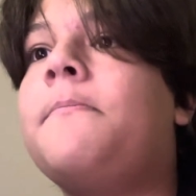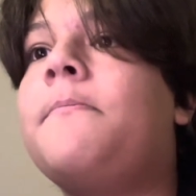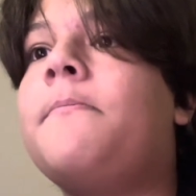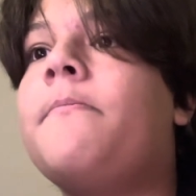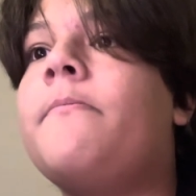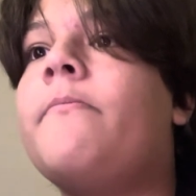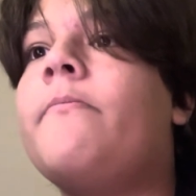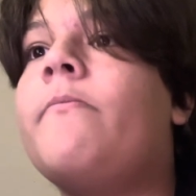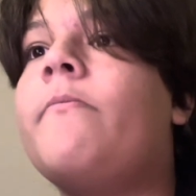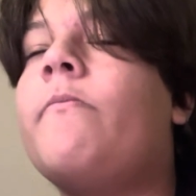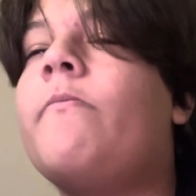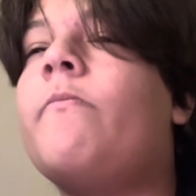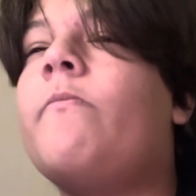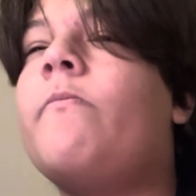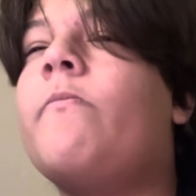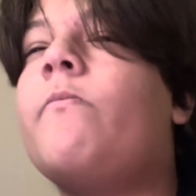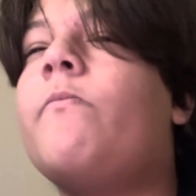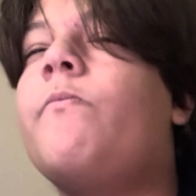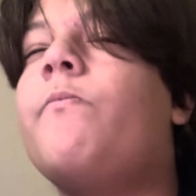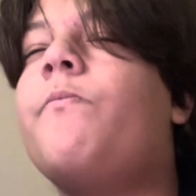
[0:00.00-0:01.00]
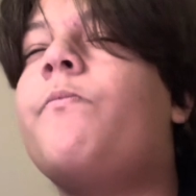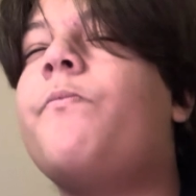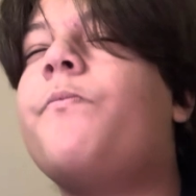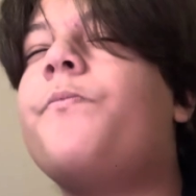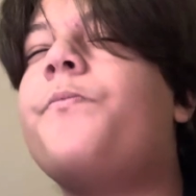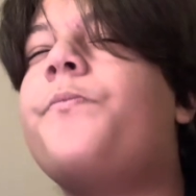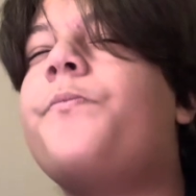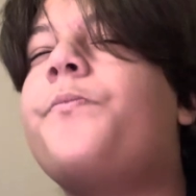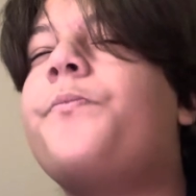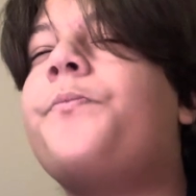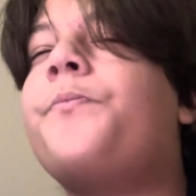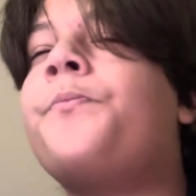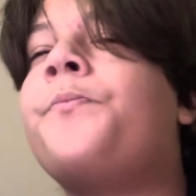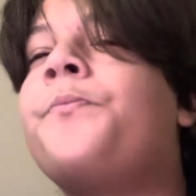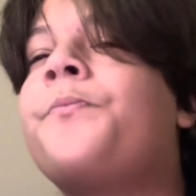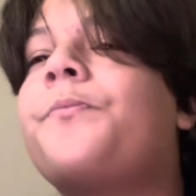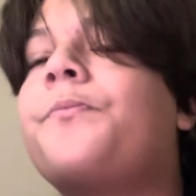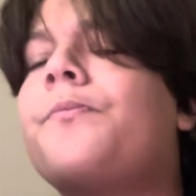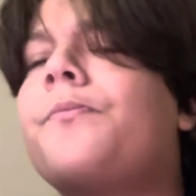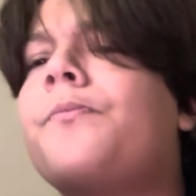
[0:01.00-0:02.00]

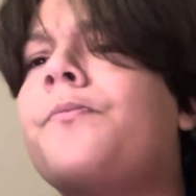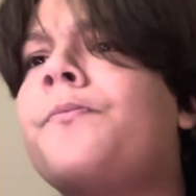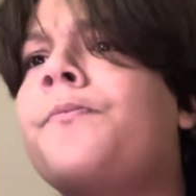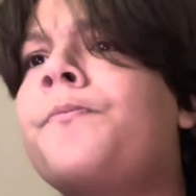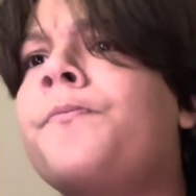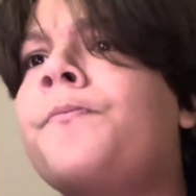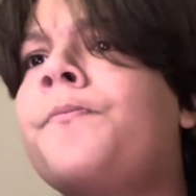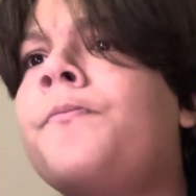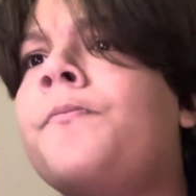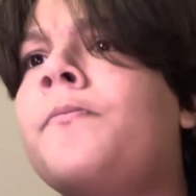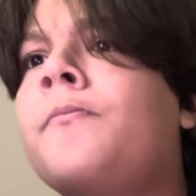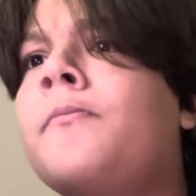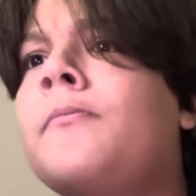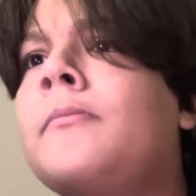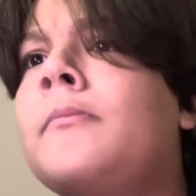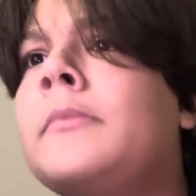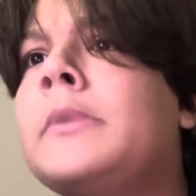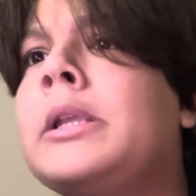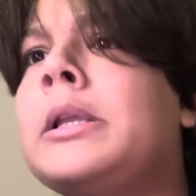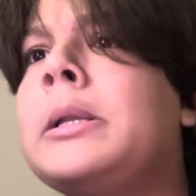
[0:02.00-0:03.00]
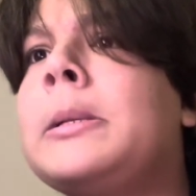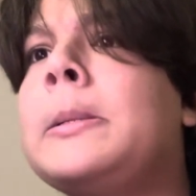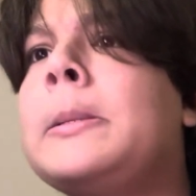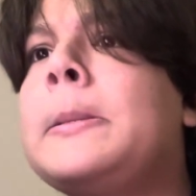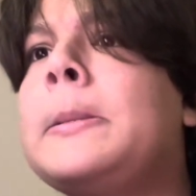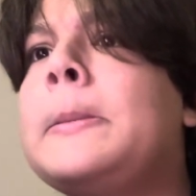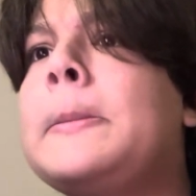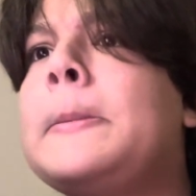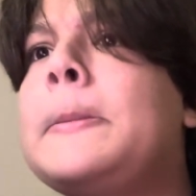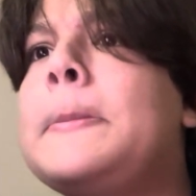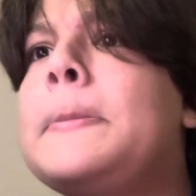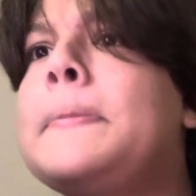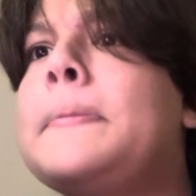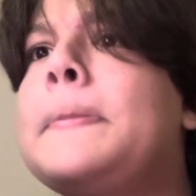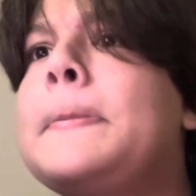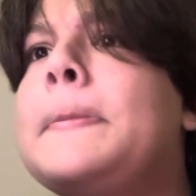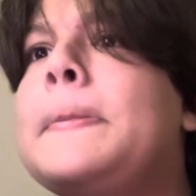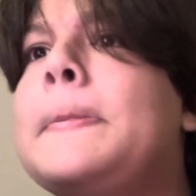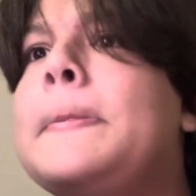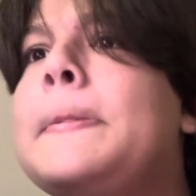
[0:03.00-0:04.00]

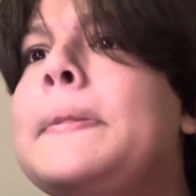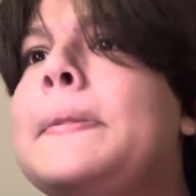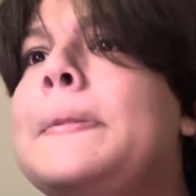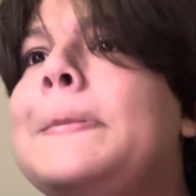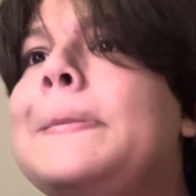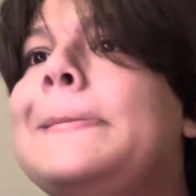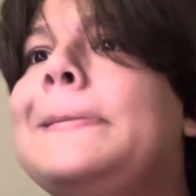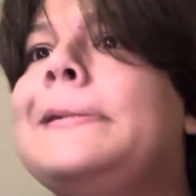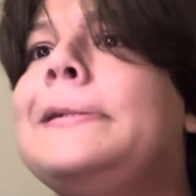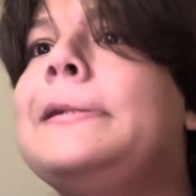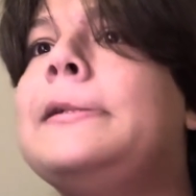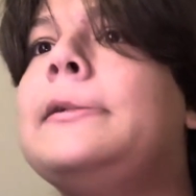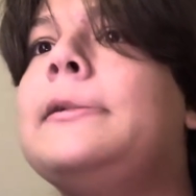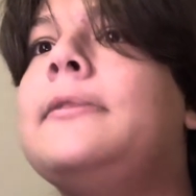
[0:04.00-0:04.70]
(no one is talking)